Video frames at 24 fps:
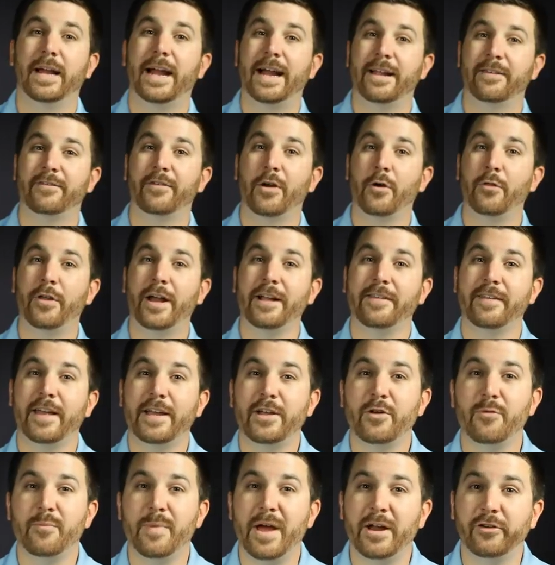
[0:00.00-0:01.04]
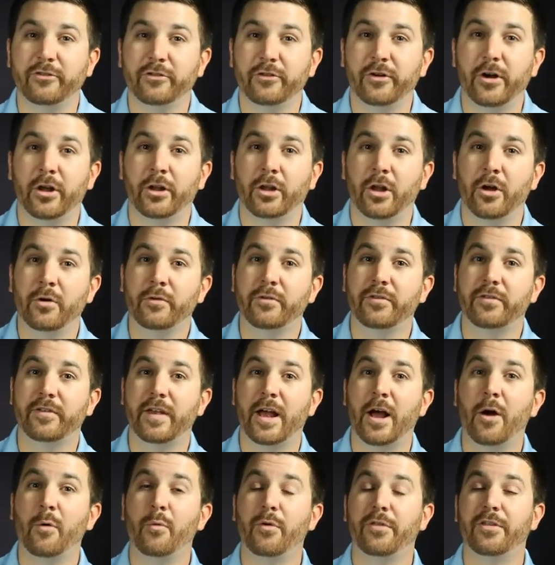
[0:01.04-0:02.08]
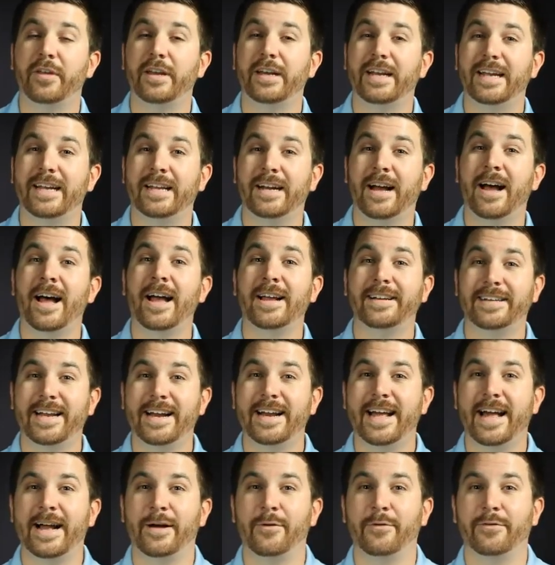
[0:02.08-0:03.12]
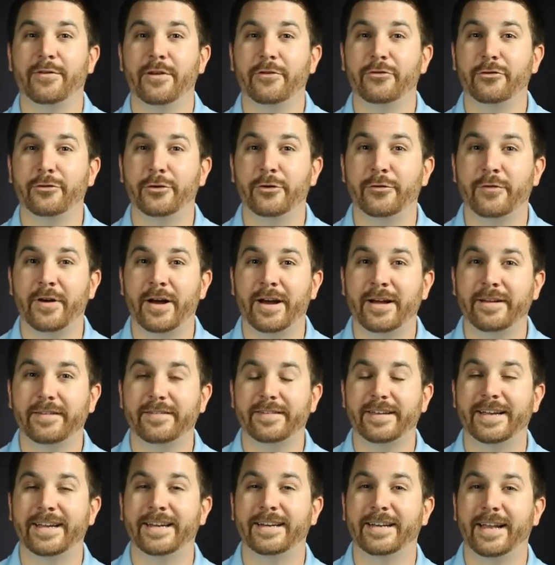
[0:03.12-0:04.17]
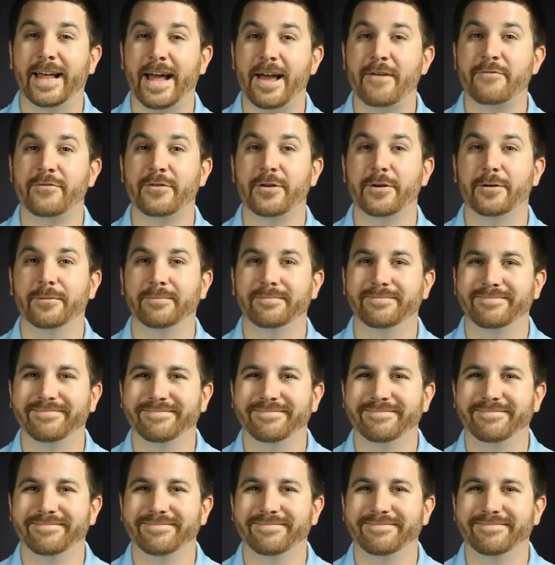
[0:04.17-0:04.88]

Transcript: And so that's how you measure a load cell with an NI data acquisition device in LabVIEW.